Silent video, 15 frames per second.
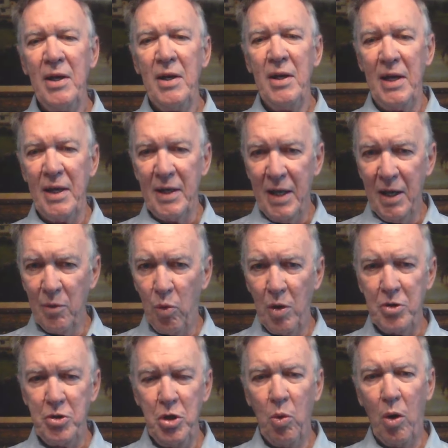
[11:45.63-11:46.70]
and get what
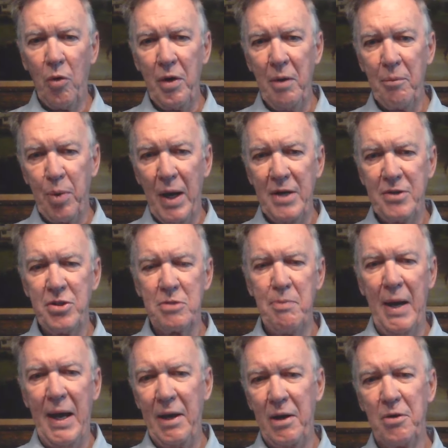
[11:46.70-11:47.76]
you want in precious
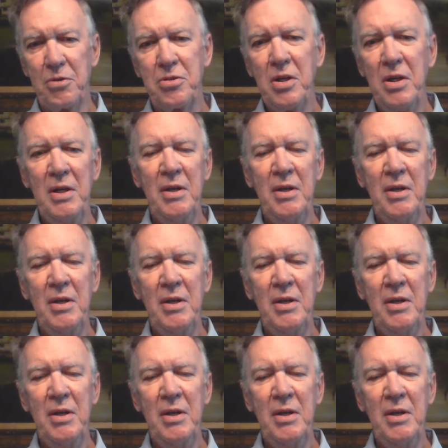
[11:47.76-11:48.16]
metals.